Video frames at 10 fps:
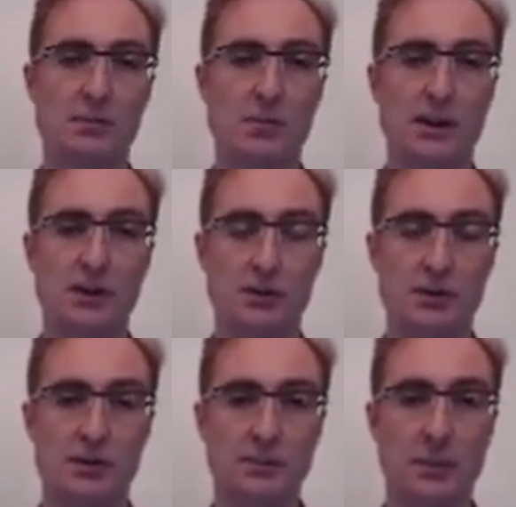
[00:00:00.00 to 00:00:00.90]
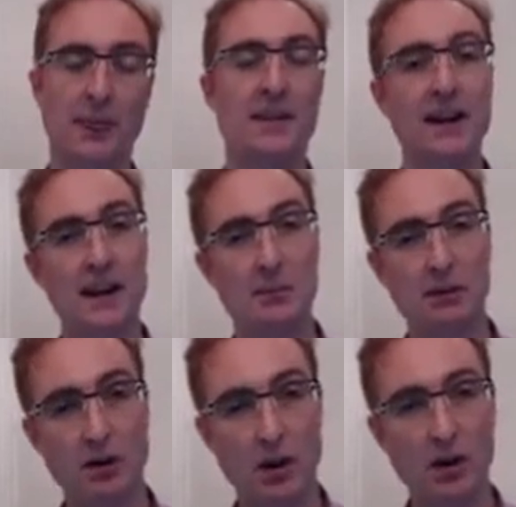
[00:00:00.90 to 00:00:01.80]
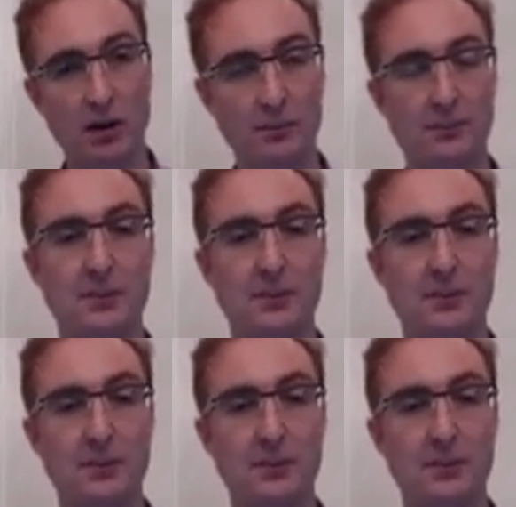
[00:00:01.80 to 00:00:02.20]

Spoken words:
might use. They can be wrong.